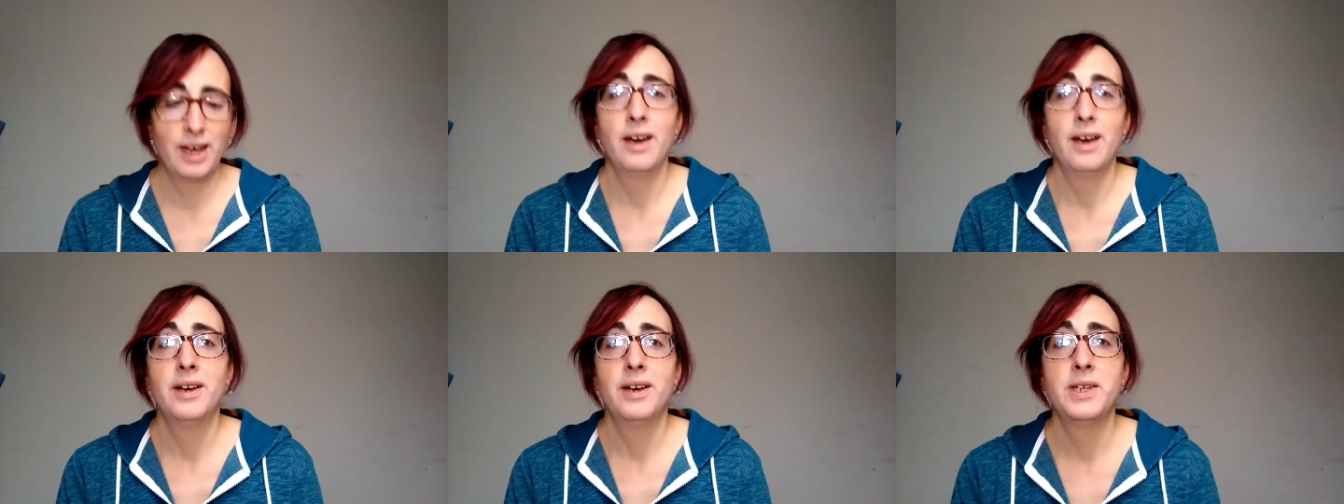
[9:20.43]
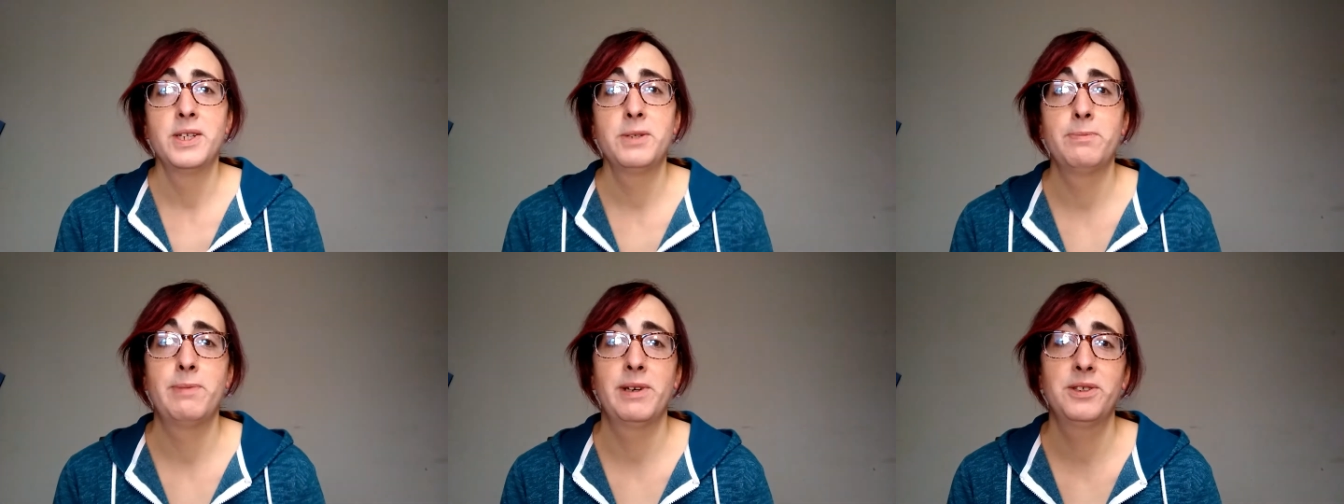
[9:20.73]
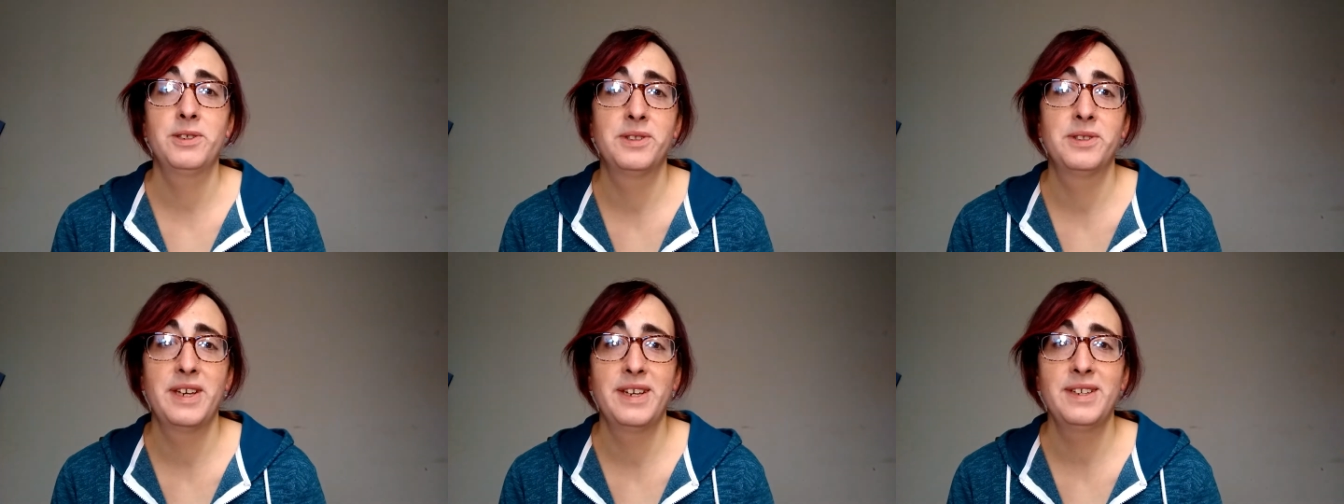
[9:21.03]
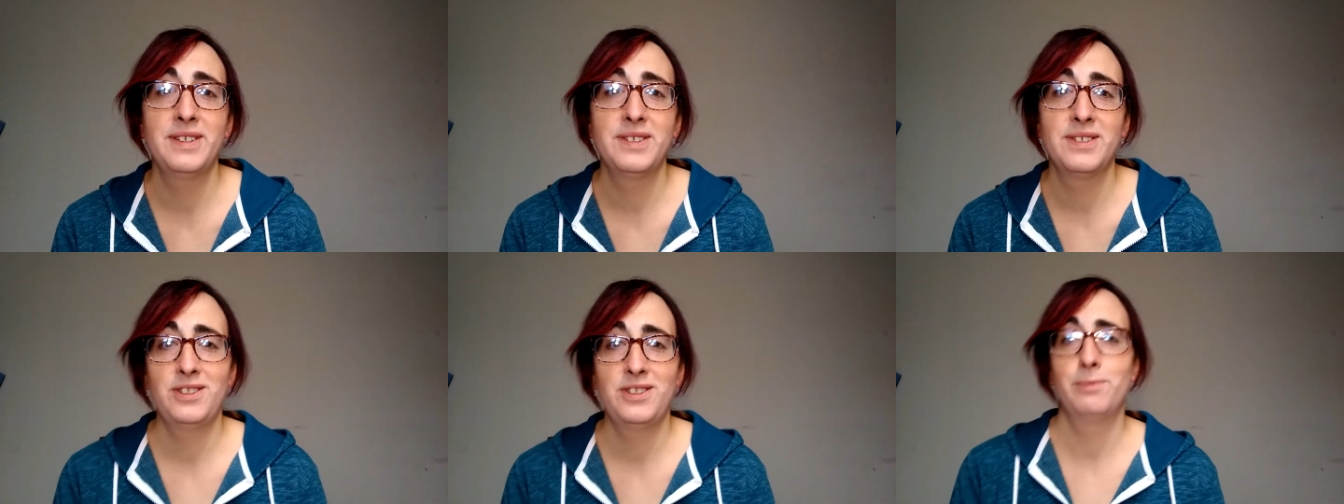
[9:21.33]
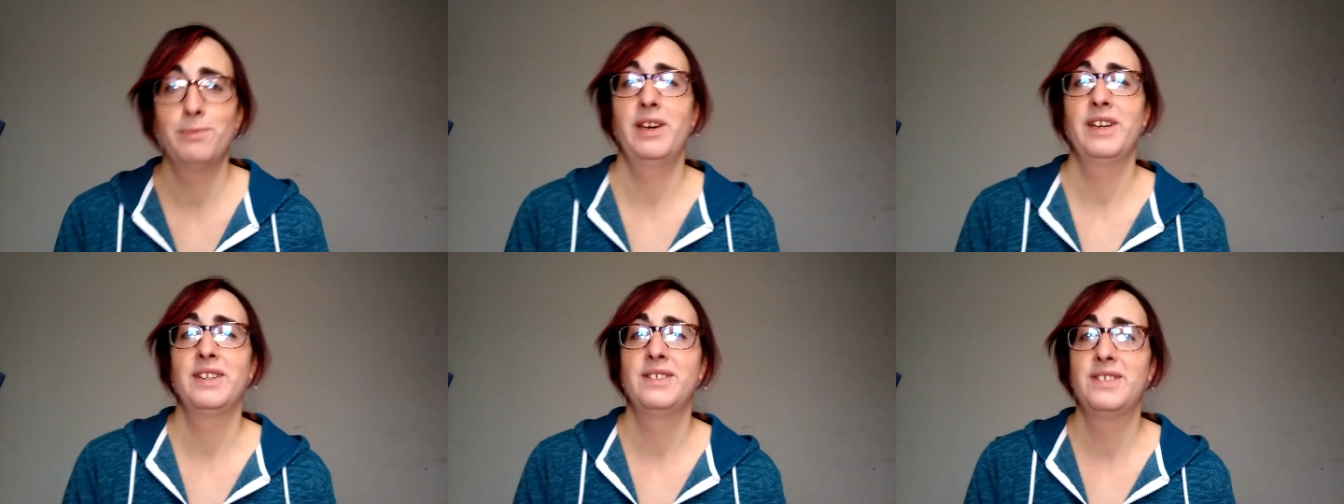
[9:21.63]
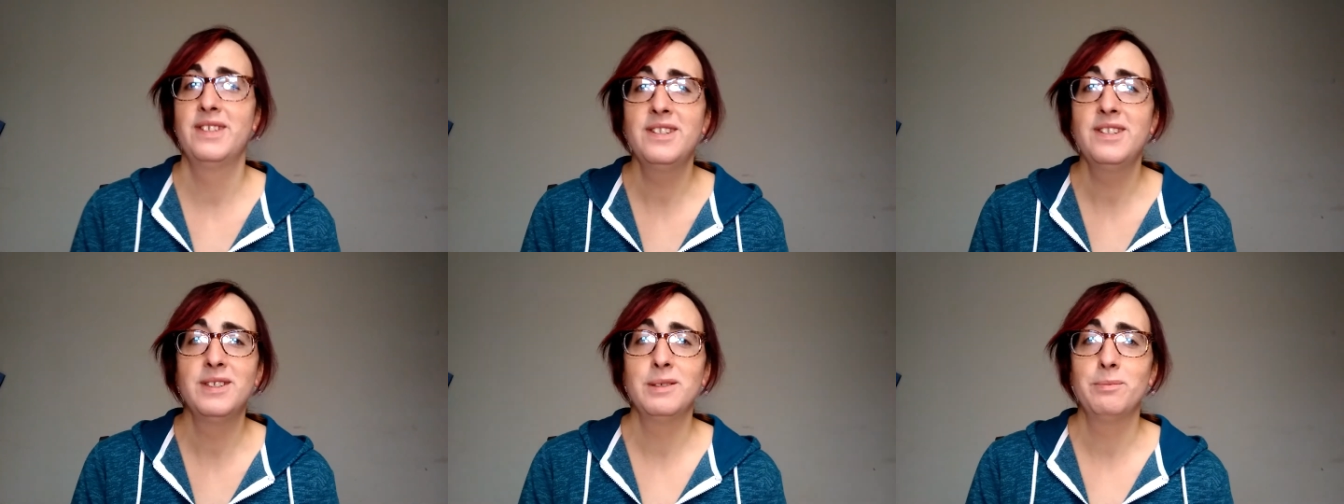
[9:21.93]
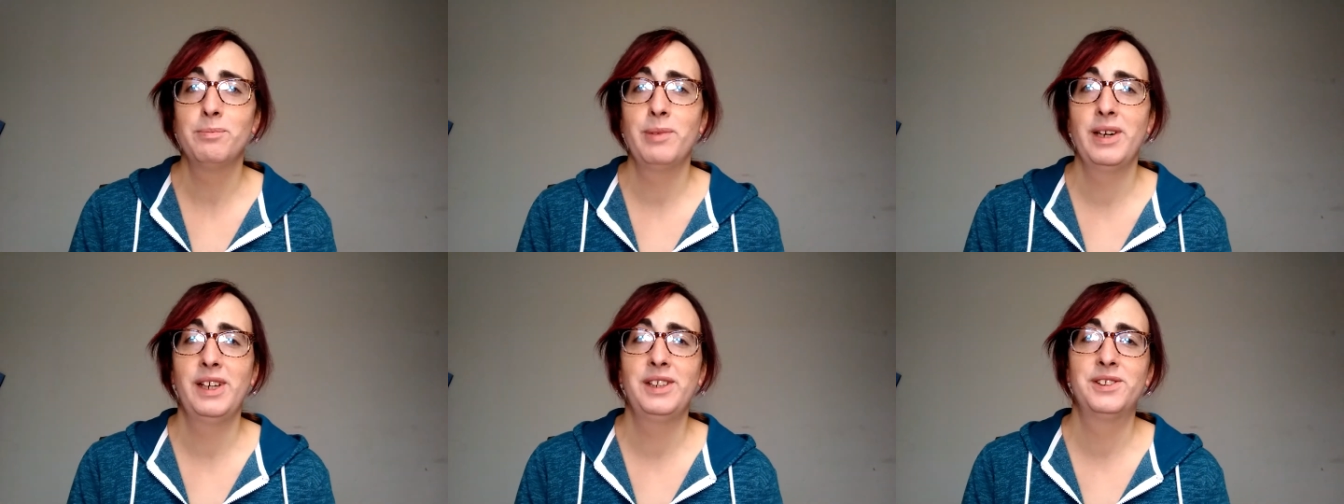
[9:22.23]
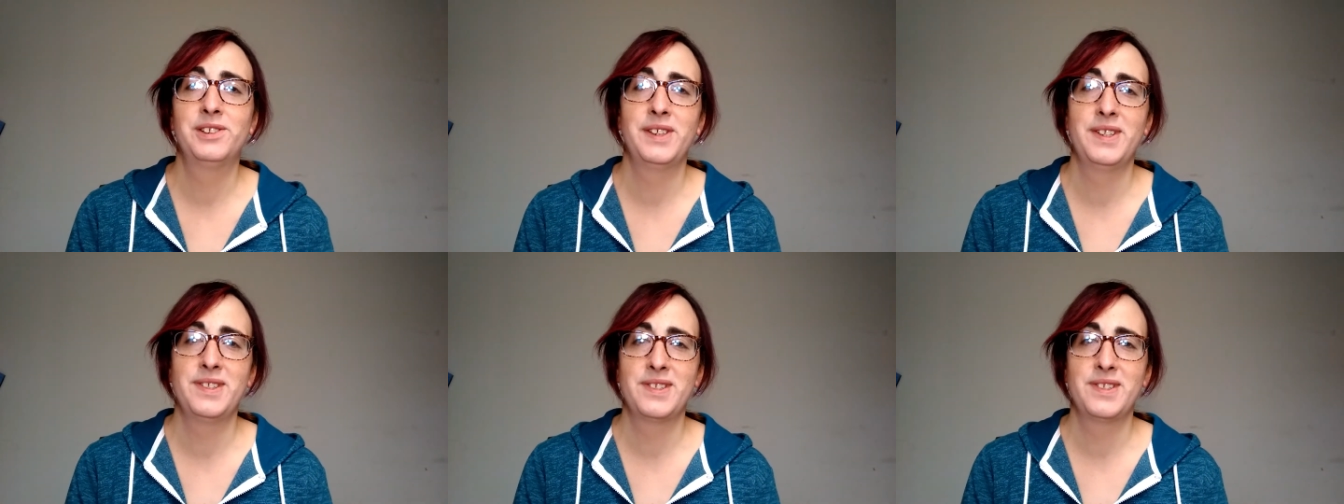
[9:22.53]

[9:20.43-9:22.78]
Special thanks to my existing patrons